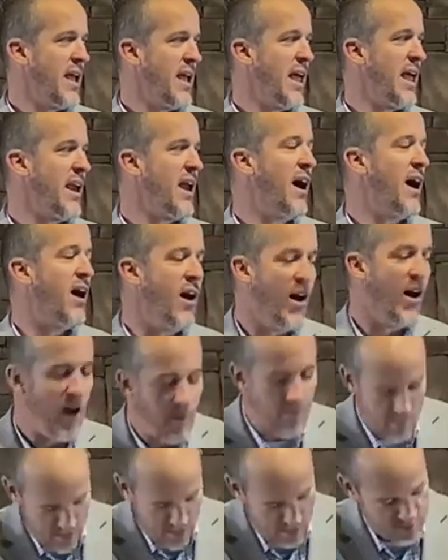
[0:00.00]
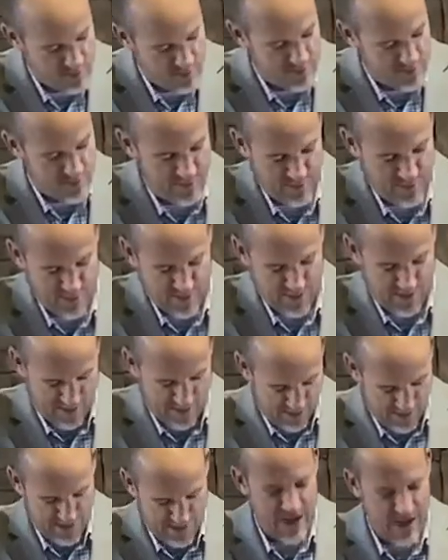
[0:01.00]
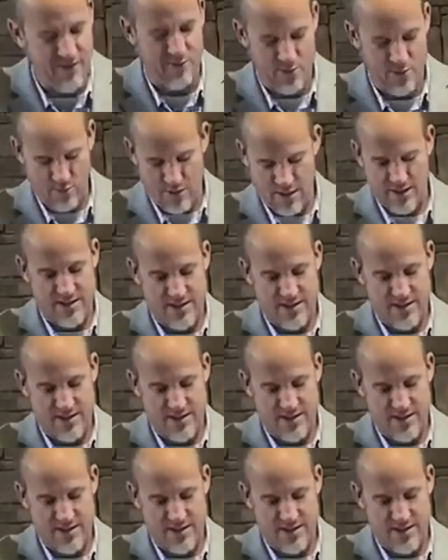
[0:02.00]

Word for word: and almost every week.